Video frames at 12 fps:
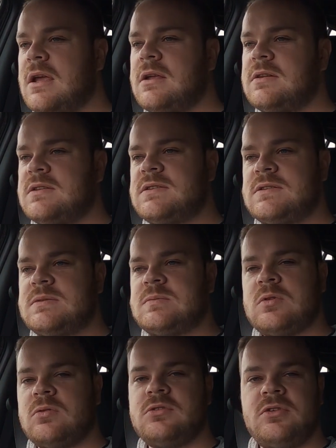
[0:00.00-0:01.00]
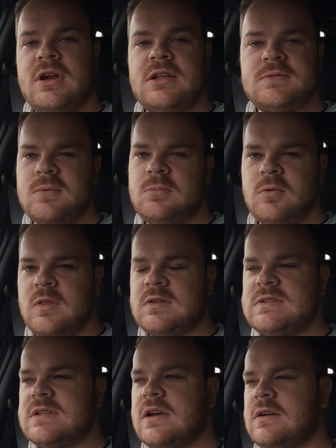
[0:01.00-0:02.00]
It's all terrains, but with
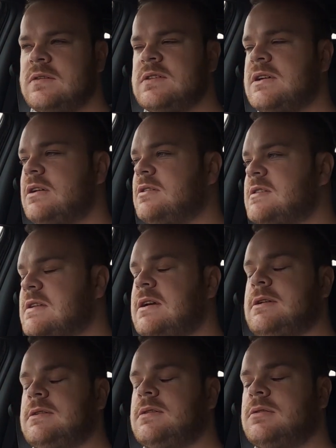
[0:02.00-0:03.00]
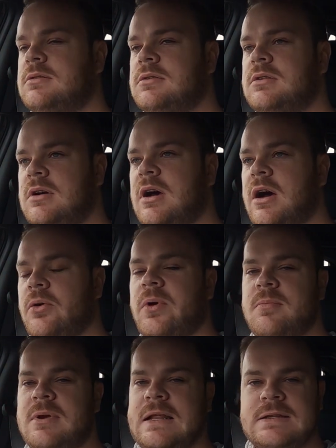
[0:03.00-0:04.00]
a slight
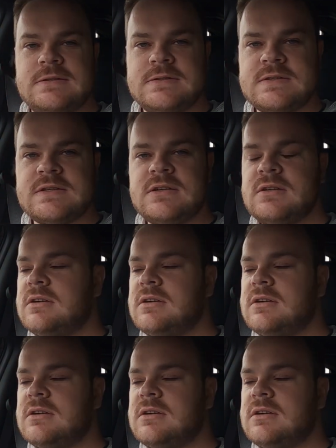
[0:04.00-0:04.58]
highway balance.